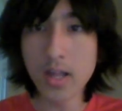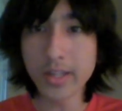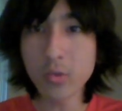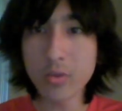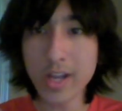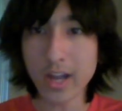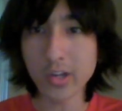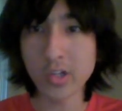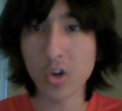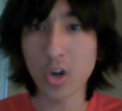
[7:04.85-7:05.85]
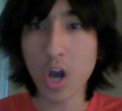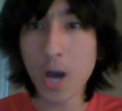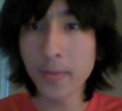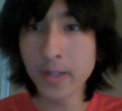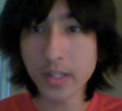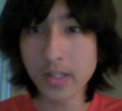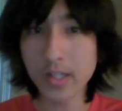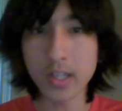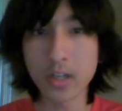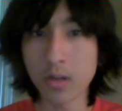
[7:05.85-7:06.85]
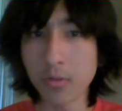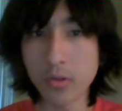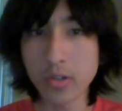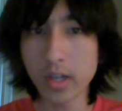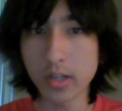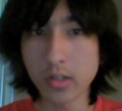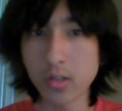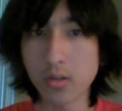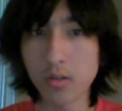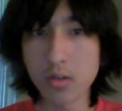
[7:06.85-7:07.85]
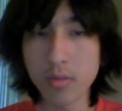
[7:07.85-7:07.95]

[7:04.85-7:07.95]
These reactions are commonly seen in abuse cases,